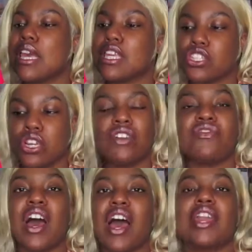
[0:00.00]
it's
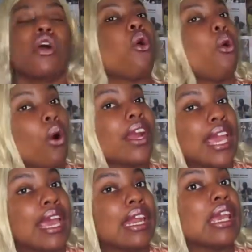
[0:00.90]
certified
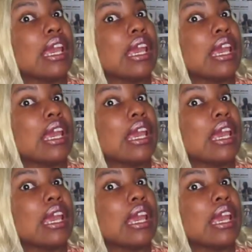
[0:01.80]
organic